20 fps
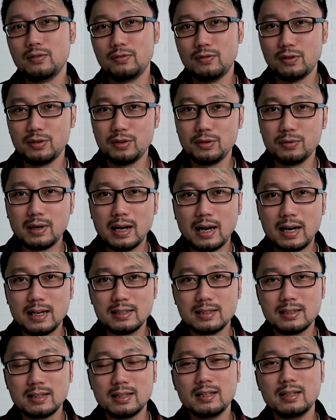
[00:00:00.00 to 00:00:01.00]
for you
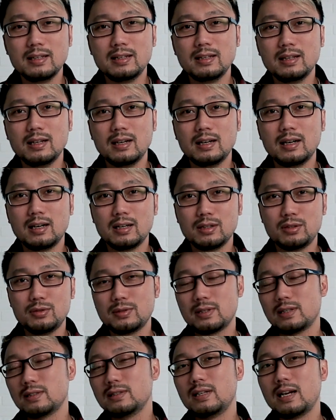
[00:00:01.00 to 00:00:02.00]
guys in
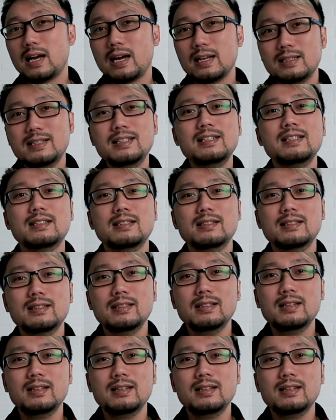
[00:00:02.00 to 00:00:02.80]
2019.